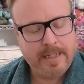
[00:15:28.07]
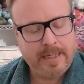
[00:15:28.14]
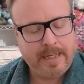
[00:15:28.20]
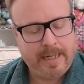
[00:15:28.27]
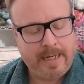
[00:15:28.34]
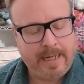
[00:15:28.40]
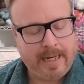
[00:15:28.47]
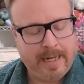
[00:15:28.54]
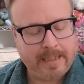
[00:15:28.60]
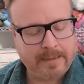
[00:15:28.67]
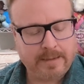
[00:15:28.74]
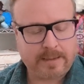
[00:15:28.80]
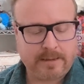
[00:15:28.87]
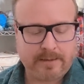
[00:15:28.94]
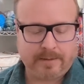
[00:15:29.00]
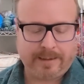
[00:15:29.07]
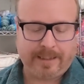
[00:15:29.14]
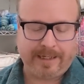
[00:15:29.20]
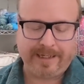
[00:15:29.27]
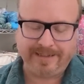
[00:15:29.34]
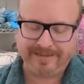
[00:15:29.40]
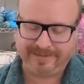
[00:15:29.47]
And
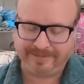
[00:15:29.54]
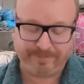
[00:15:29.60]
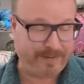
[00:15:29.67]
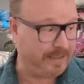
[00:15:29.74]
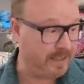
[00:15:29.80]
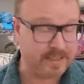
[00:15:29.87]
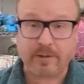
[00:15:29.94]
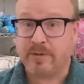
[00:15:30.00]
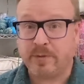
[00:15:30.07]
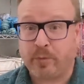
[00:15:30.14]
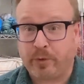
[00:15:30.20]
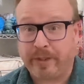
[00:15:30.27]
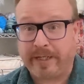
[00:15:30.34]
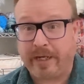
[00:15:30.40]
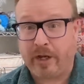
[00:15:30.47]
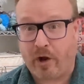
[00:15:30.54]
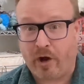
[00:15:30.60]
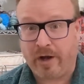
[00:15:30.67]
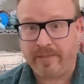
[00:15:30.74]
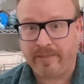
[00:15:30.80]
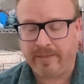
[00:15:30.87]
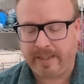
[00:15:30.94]
because I was working
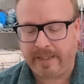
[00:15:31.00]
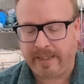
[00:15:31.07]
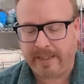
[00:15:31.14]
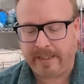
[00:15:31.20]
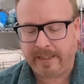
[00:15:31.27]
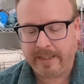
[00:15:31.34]
on the